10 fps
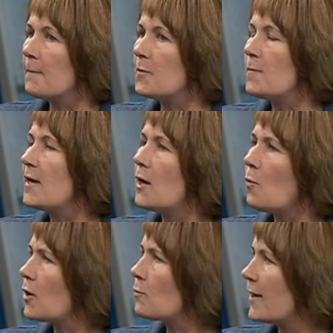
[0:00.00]
You may
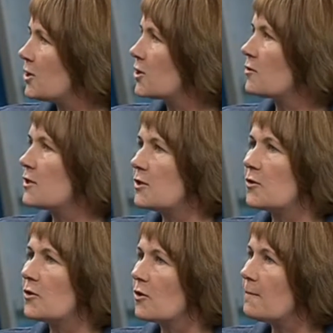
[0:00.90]
not want to register
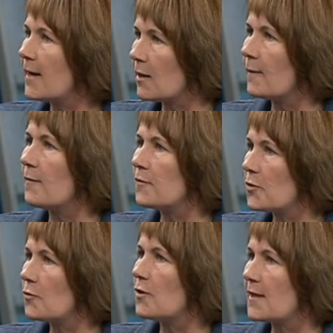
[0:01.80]
until you're going to make around the
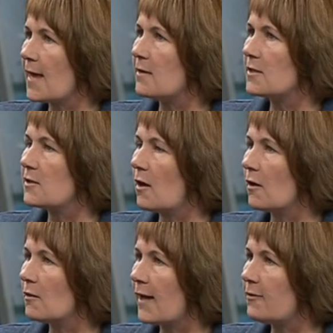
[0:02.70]

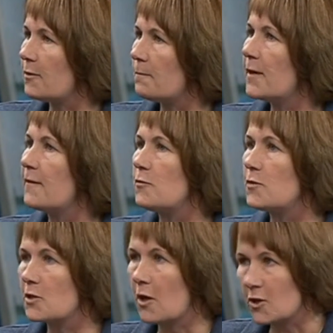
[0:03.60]
$30,000 level. But if you
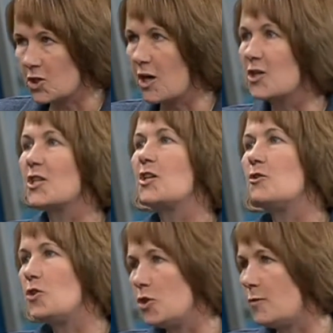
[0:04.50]
start charging,
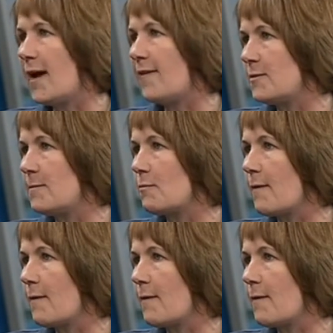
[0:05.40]
you do have to be